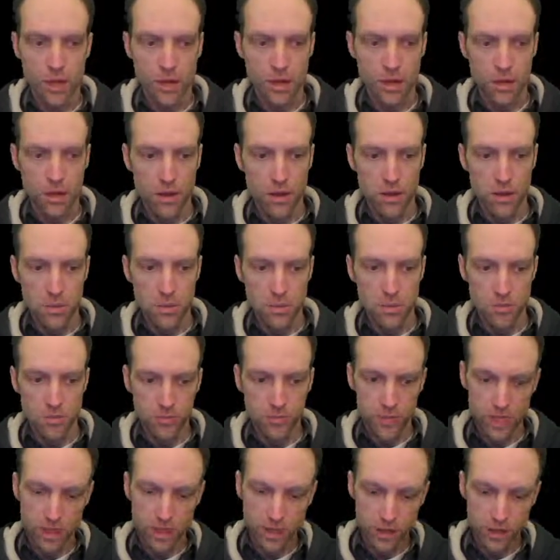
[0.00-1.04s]

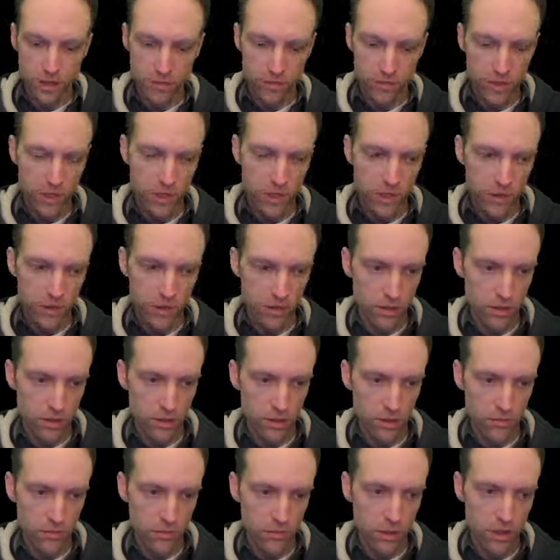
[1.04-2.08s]
and then if I
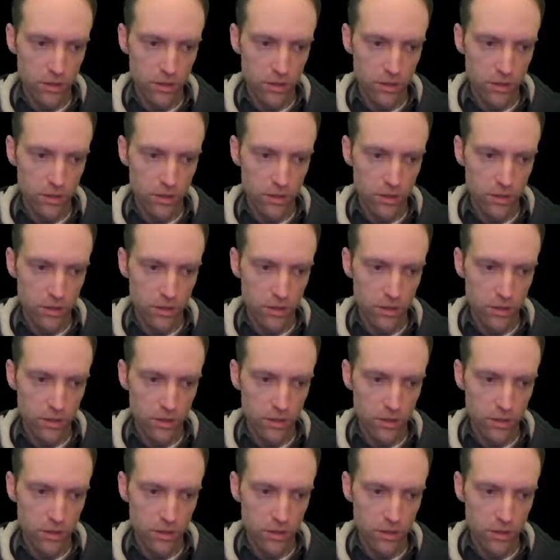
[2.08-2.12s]
want